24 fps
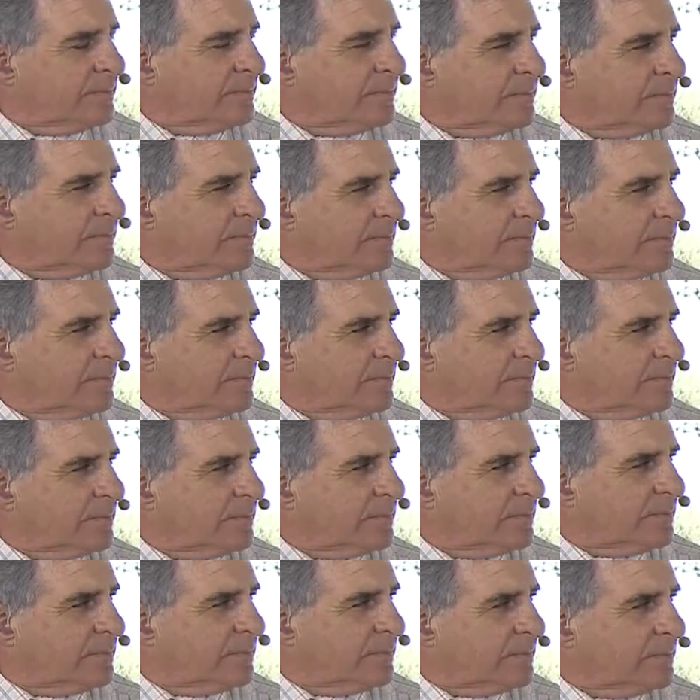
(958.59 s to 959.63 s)

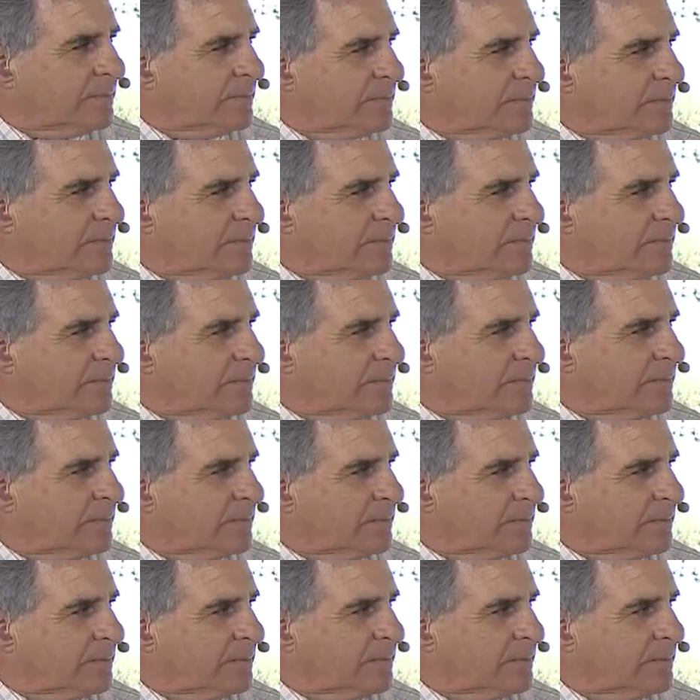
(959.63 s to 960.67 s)

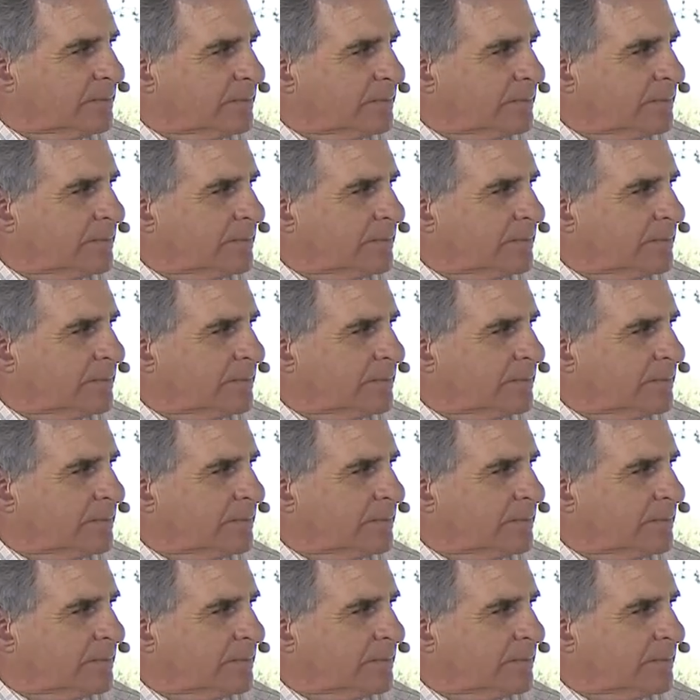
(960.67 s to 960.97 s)
(silent)